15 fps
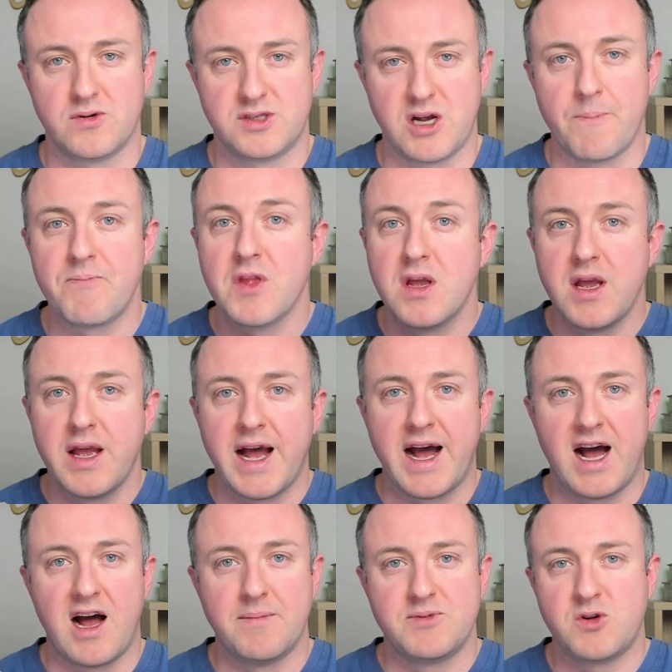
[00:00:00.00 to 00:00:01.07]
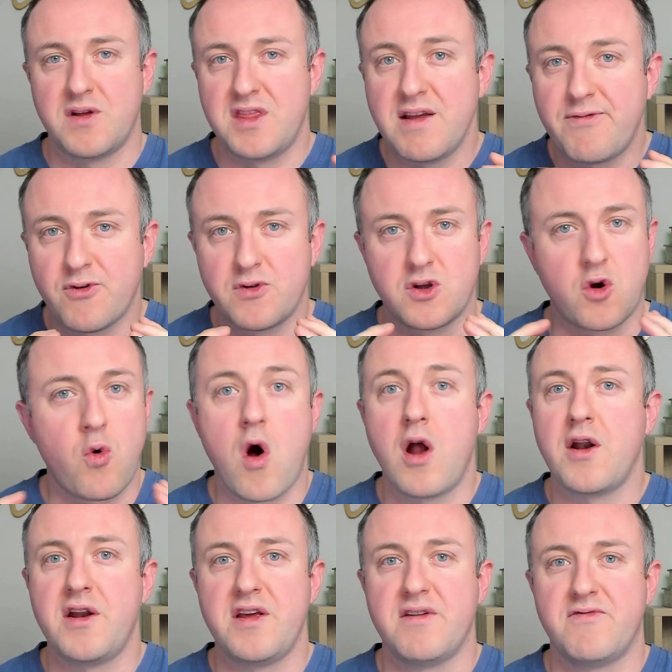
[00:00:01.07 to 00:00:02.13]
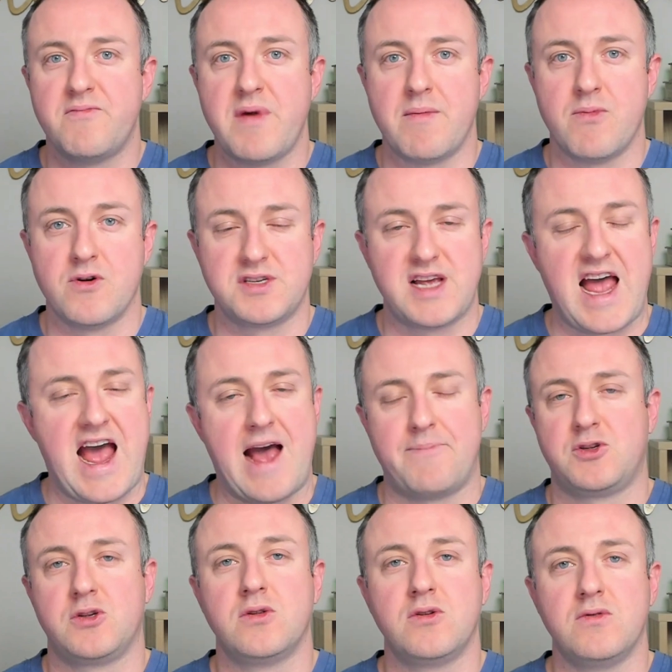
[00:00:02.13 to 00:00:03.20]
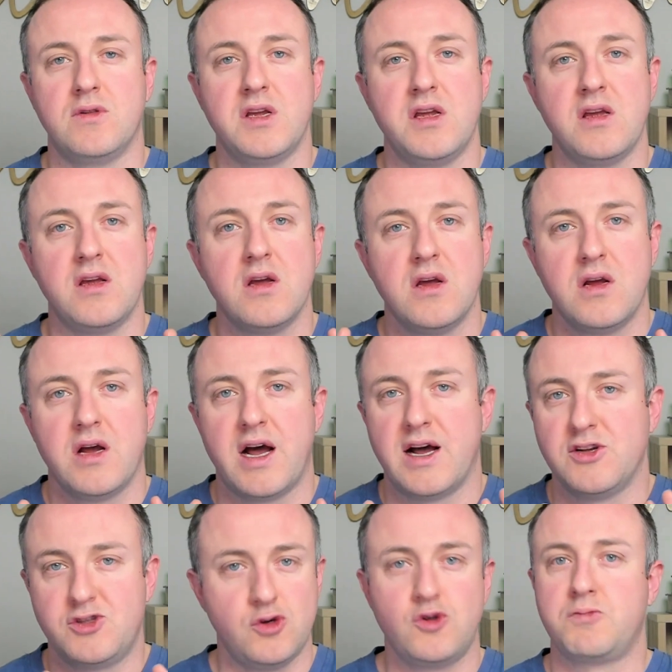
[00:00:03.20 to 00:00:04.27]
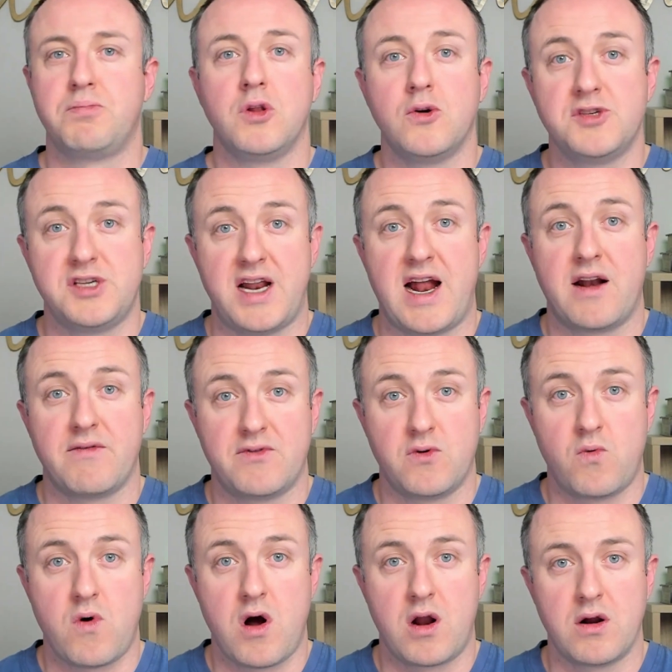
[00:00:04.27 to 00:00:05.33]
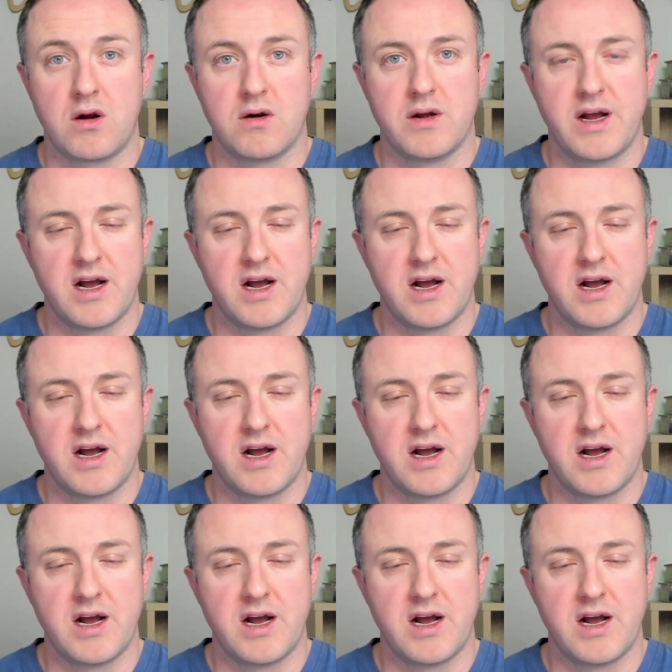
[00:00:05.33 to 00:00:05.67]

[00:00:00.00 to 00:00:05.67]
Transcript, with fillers: So um, so I think for the quantity of members, absolutely uh, Zoosk blows it out of the water.